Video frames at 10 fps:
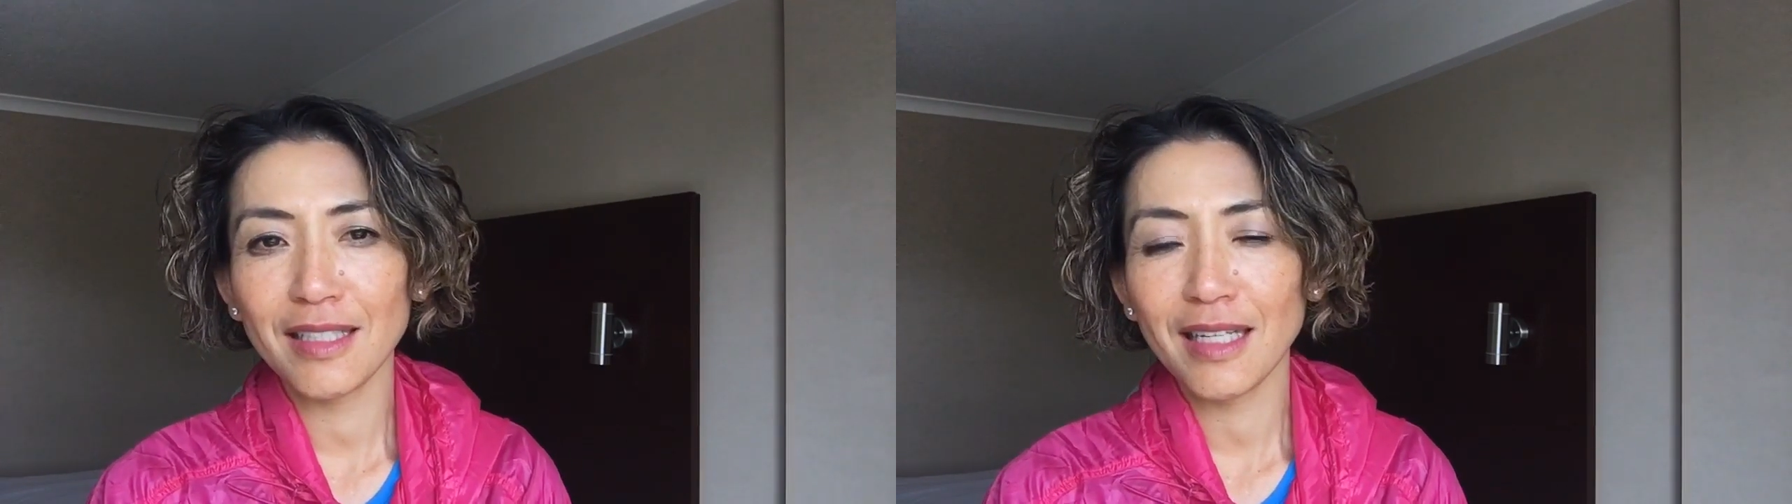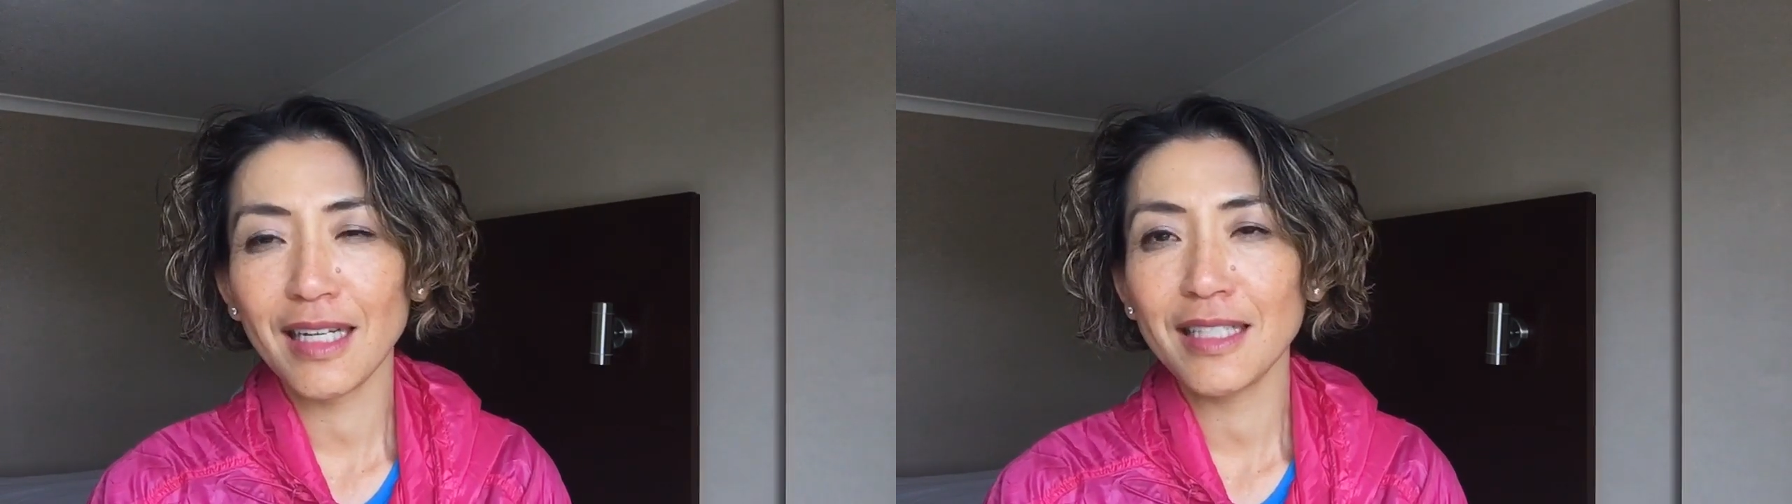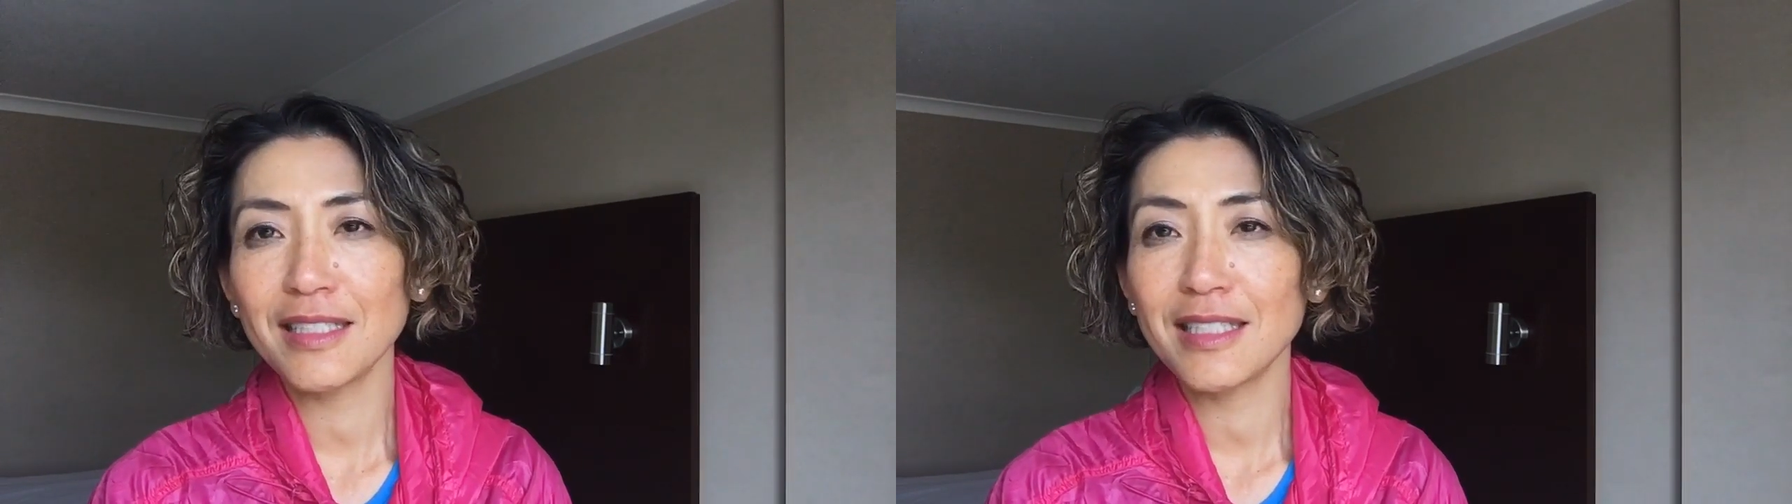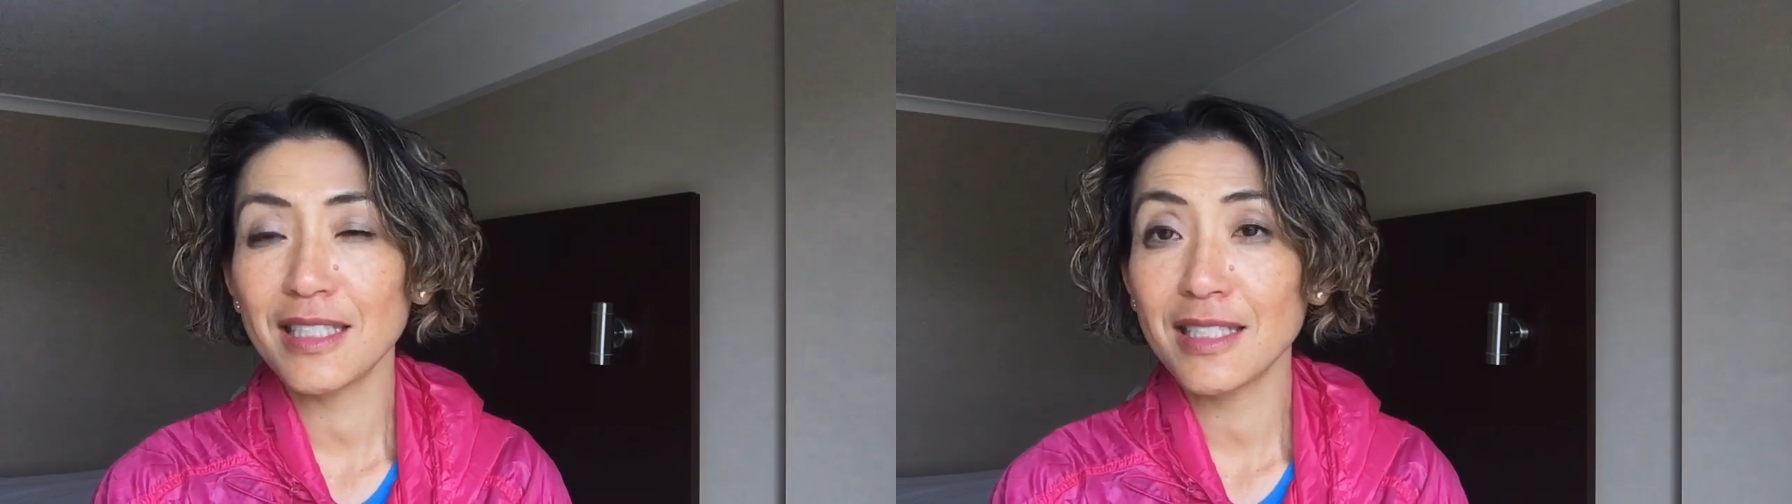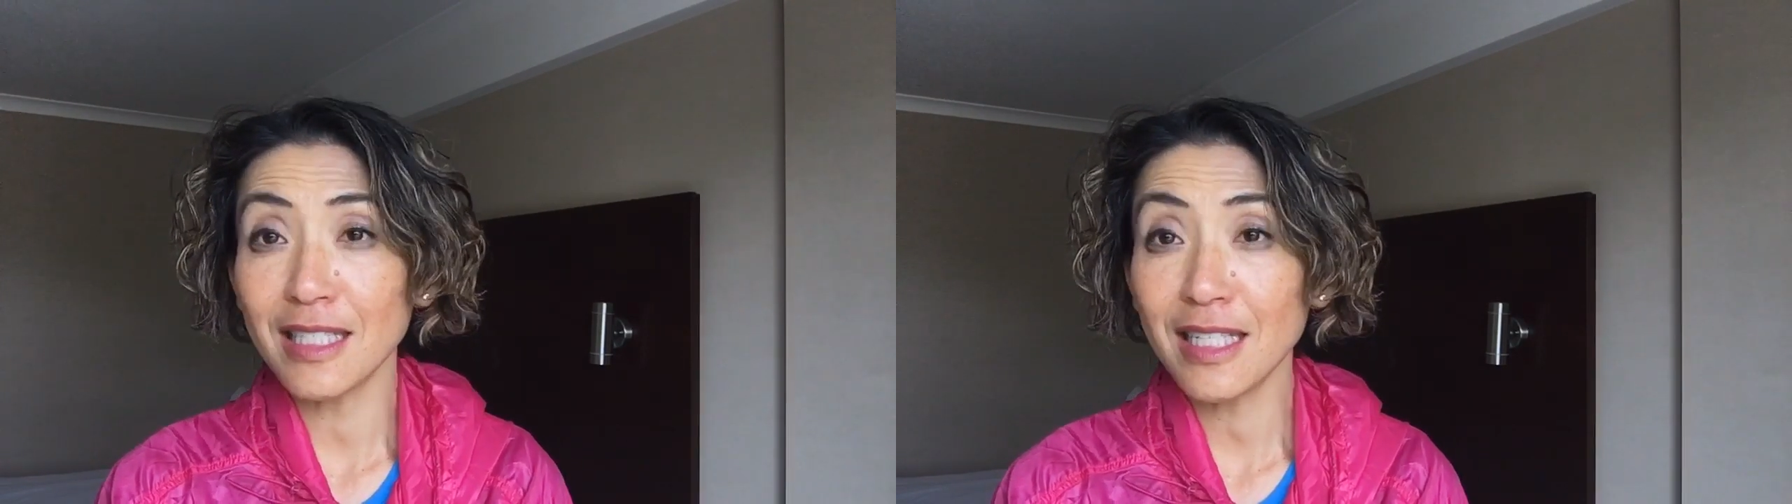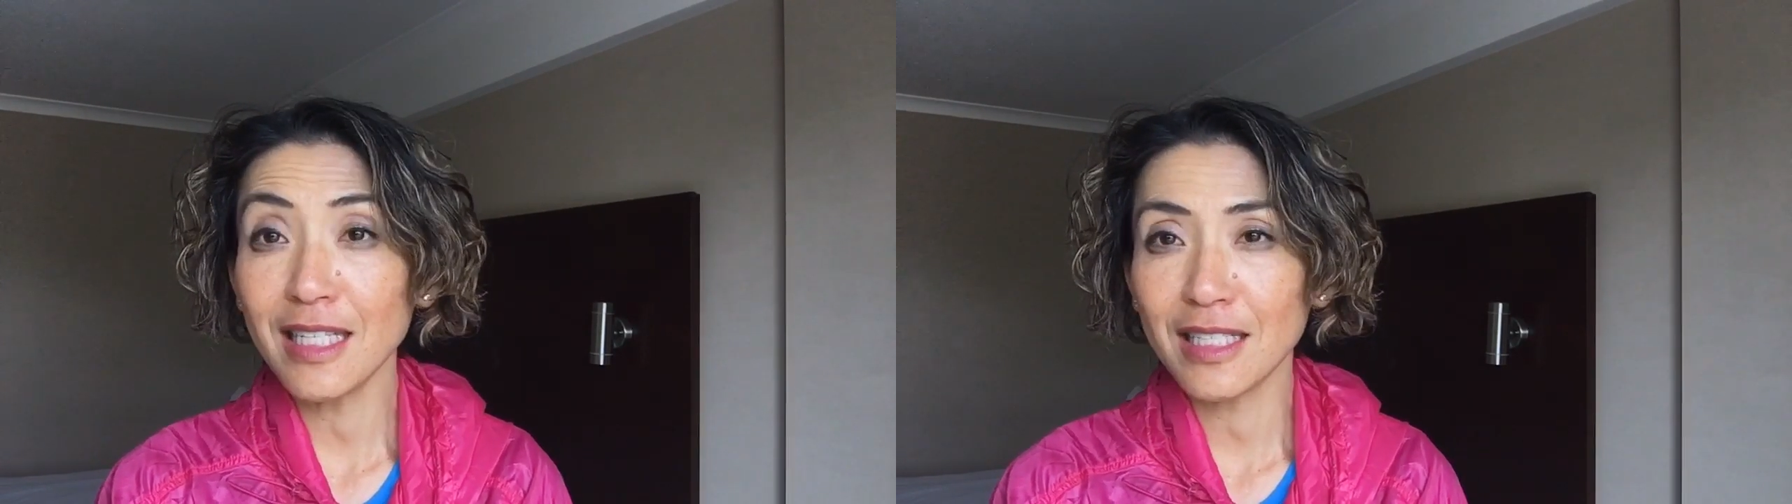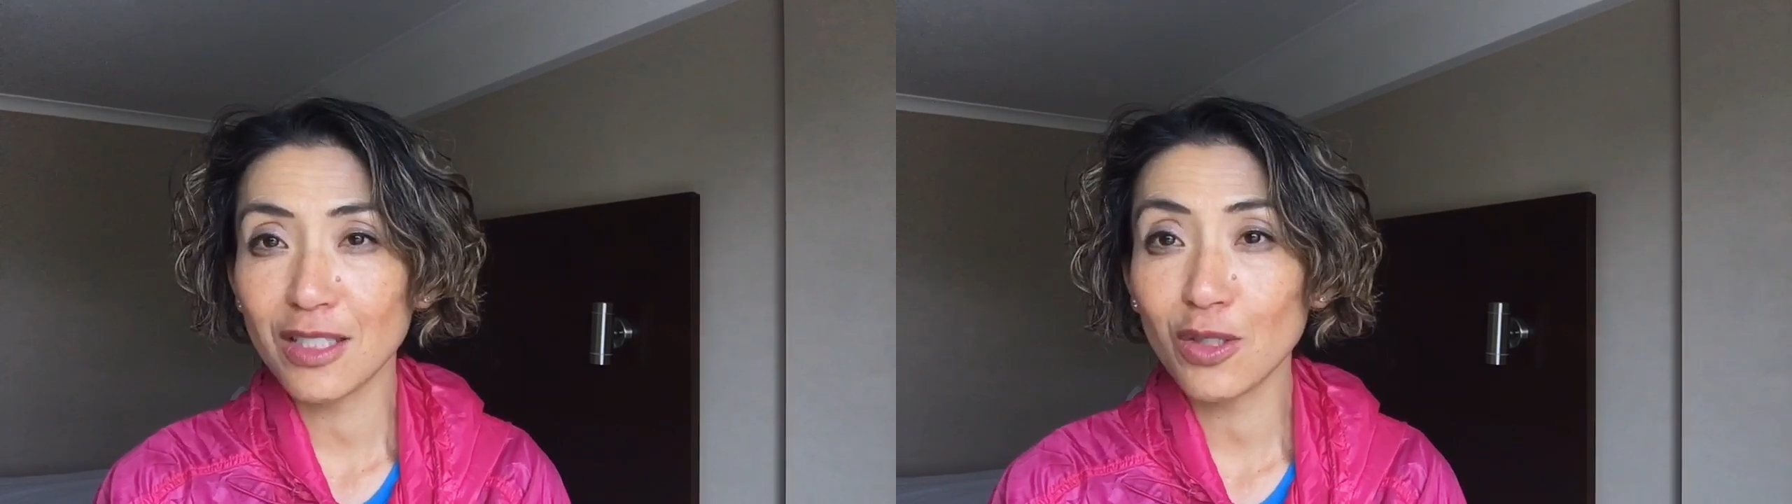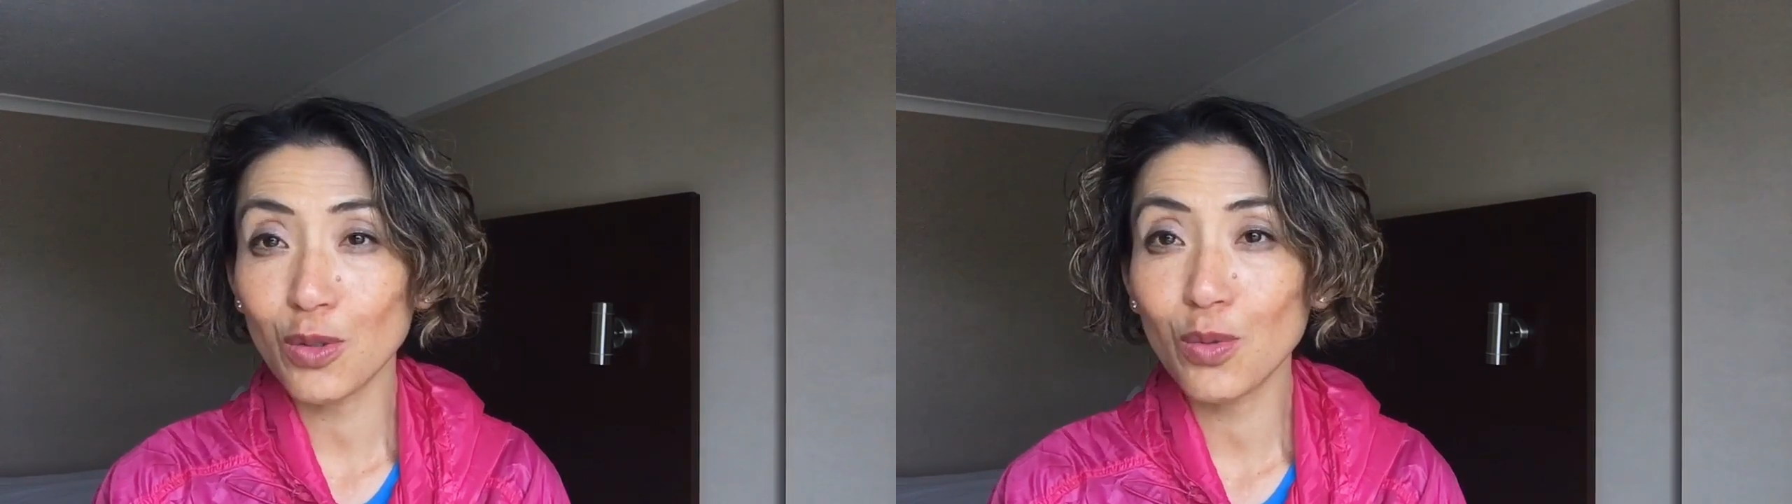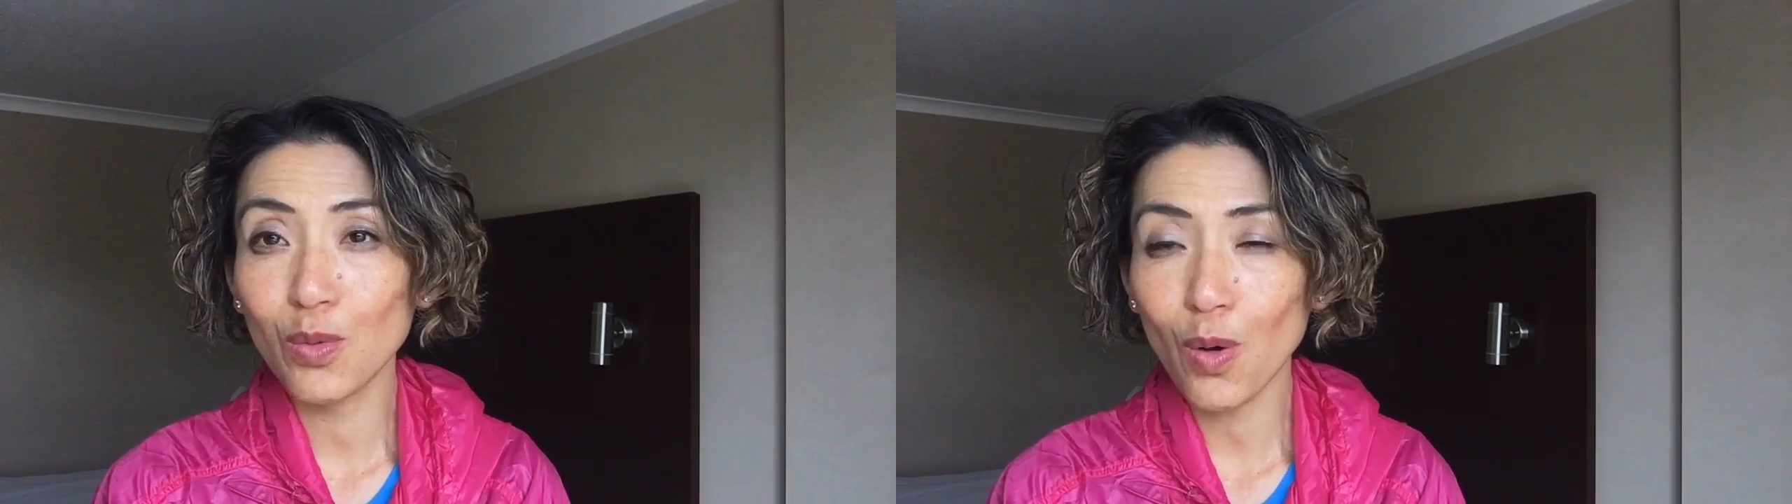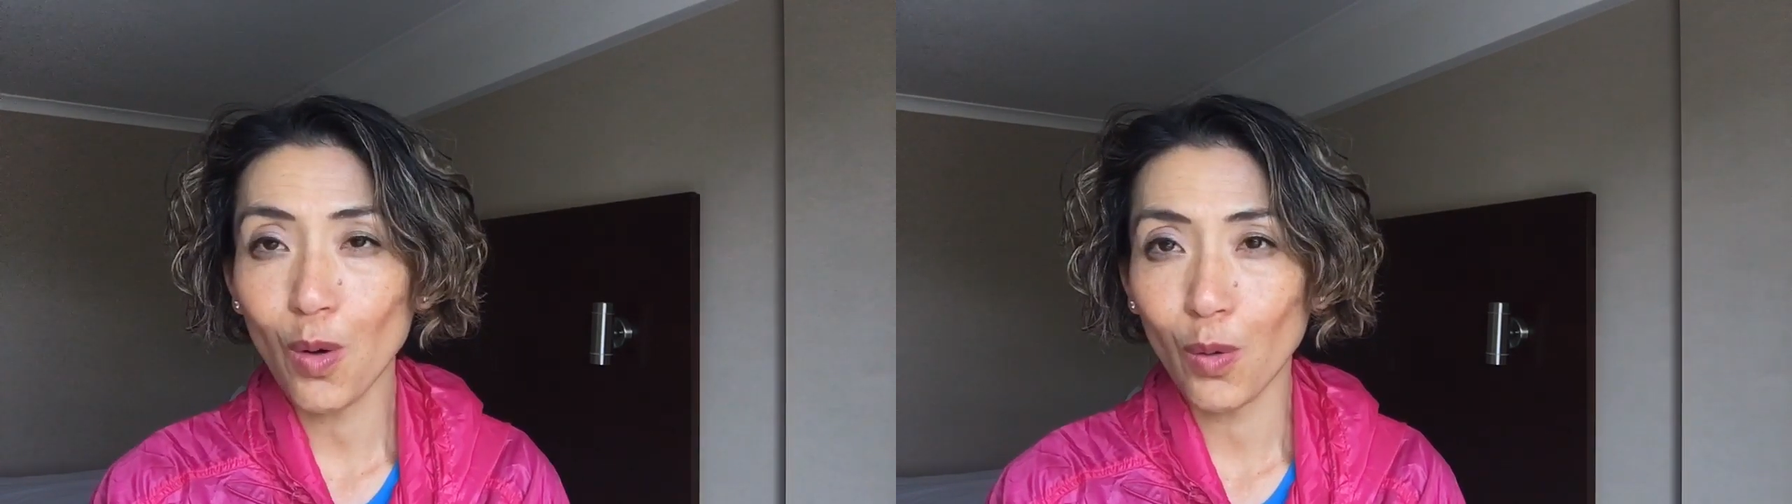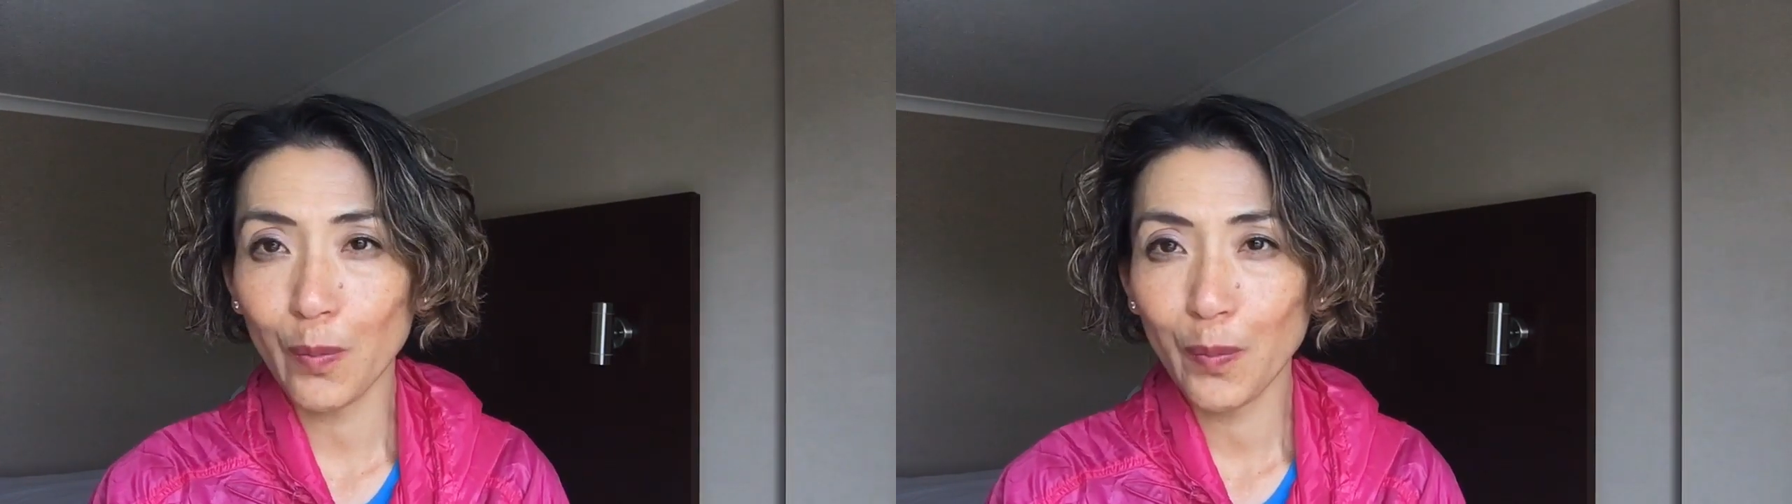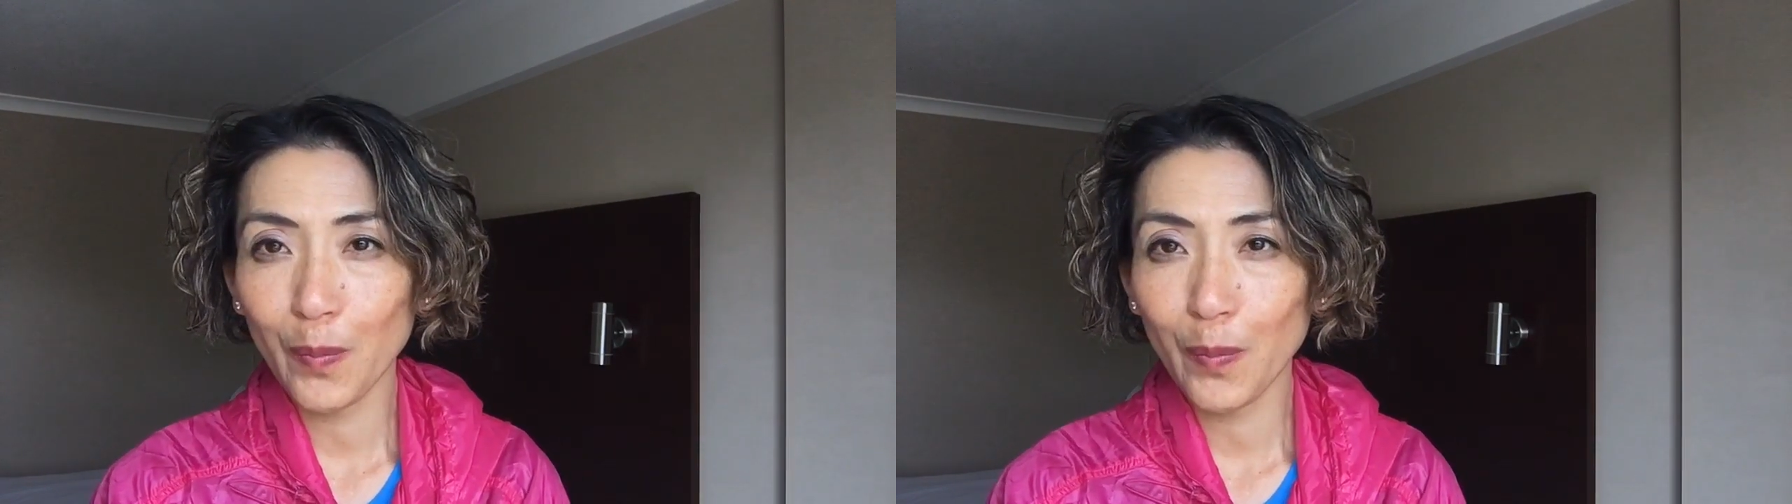has this needs to grow,